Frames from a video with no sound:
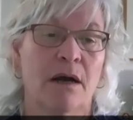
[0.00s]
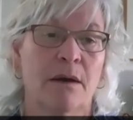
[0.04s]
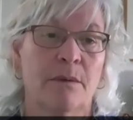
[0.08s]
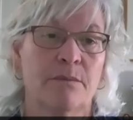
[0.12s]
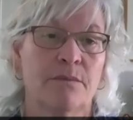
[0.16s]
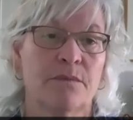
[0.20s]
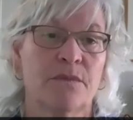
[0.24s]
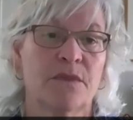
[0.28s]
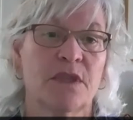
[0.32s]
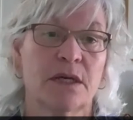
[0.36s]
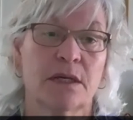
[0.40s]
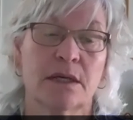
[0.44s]

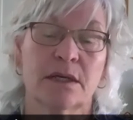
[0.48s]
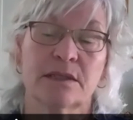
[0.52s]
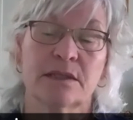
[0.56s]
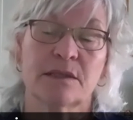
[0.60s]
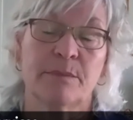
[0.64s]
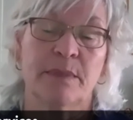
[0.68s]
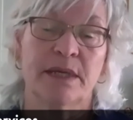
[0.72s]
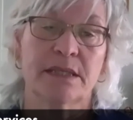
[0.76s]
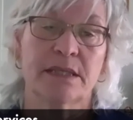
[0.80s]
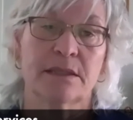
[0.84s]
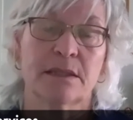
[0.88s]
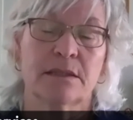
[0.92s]
the
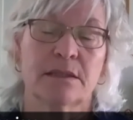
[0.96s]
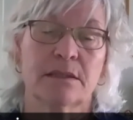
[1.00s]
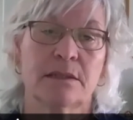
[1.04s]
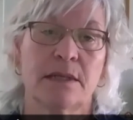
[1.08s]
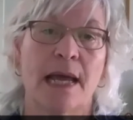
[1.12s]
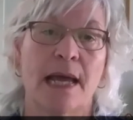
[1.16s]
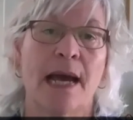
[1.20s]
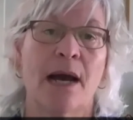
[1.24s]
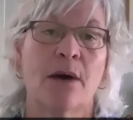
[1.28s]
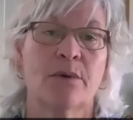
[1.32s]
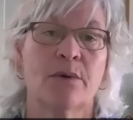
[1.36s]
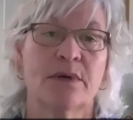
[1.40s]
expenses
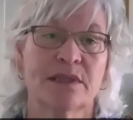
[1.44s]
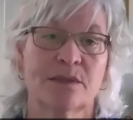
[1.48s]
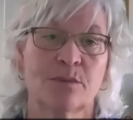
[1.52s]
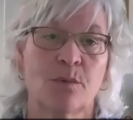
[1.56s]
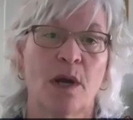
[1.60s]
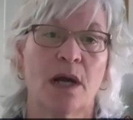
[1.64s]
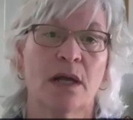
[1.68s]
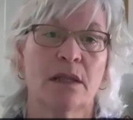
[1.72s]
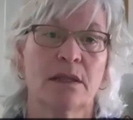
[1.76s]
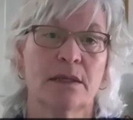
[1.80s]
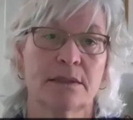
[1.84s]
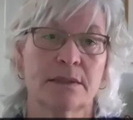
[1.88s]
now as
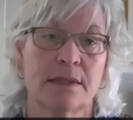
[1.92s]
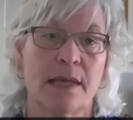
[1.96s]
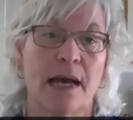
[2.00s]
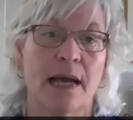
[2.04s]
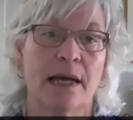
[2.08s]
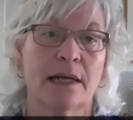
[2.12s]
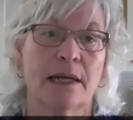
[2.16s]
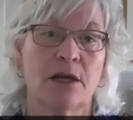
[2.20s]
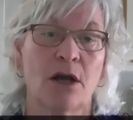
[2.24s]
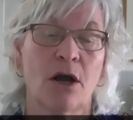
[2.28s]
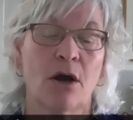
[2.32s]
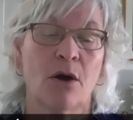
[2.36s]
well as
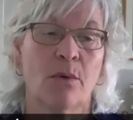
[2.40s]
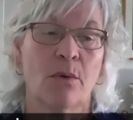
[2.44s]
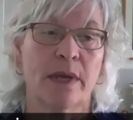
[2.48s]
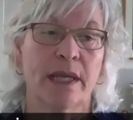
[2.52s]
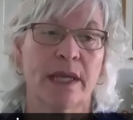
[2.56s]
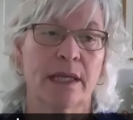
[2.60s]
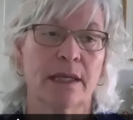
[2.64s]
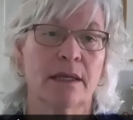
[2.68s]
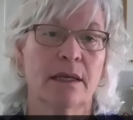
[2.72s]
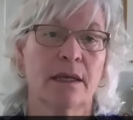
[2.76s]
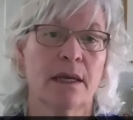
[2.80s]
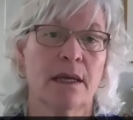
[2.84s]

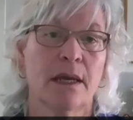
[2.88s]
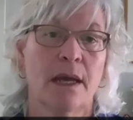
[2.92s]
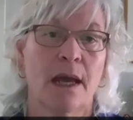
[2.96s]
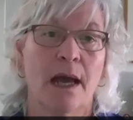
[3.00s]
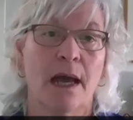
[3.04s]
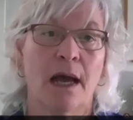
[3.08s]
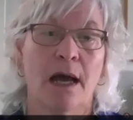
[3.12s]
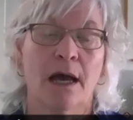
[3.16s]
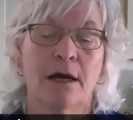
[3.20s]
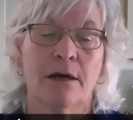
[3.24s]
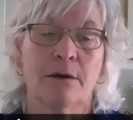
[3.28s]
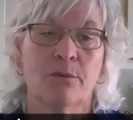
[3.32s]
ongoing.
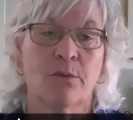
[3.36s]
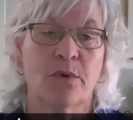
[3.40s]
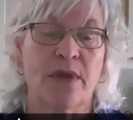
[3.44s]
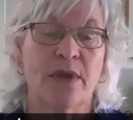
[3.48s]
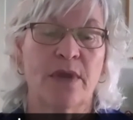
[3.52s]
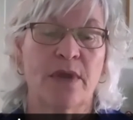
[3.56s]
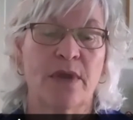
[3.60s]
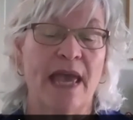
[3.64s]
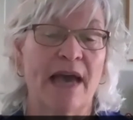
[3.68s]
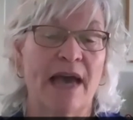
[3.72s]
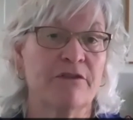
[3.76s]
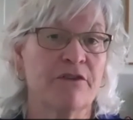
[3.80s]

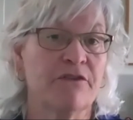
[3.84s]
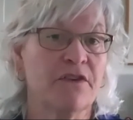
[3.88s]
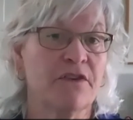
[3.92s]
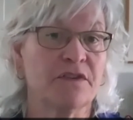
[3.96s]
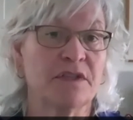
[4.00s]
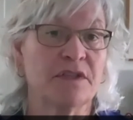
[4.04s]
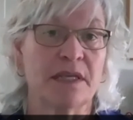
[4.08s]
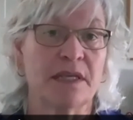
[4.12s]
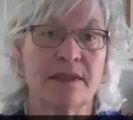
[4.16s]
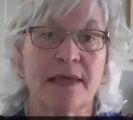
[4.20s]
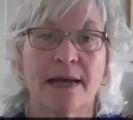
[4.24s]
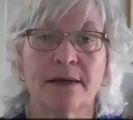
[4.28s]
We have a
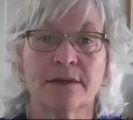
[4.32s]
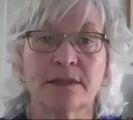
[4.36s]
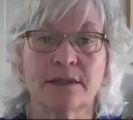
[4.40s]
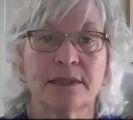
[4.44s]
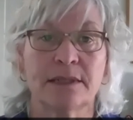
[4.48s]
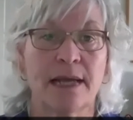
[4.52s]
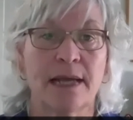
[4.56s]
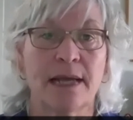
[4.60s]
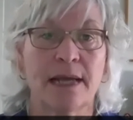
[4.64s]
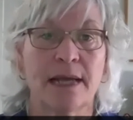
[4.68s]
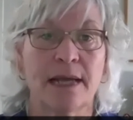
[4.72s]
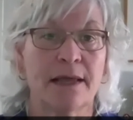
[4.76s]
$50,000
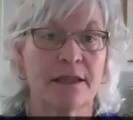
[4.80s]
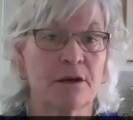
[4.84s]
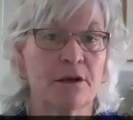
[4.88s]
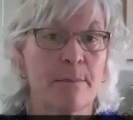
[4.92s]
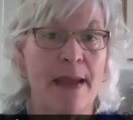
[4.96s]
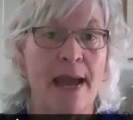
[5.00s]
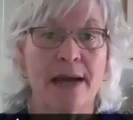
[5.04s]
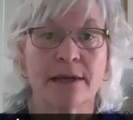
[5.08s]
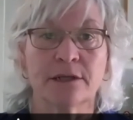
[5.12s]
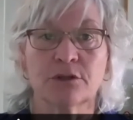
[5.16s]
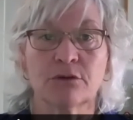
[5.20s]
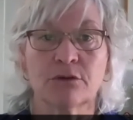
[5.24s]
match
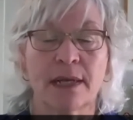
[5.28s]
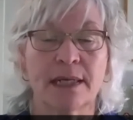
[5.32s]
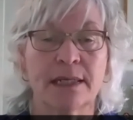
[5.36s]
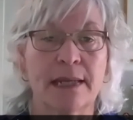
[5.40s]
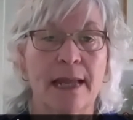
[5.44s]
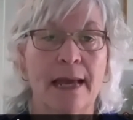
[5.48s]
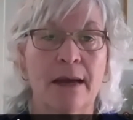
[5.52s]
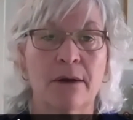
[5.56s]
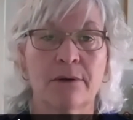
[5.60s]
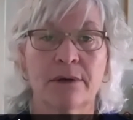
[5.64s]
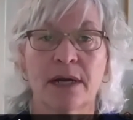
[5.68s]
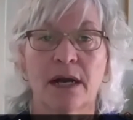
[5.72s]
right now at
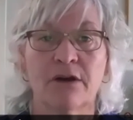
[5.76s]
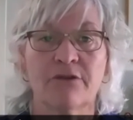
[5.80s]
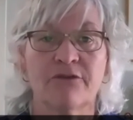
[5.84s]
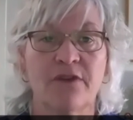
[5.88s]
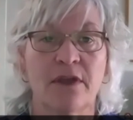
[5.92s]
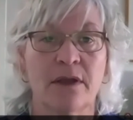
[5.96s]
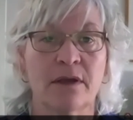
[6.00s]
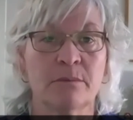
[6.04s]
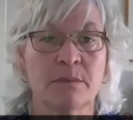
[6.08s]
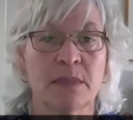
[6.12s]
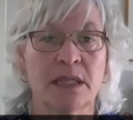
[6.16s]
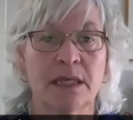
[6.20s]
our
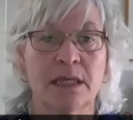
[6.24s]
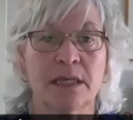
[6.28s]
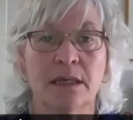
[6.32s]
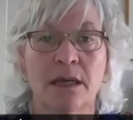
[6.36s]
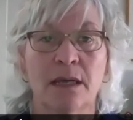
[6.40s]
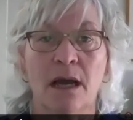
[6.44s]
family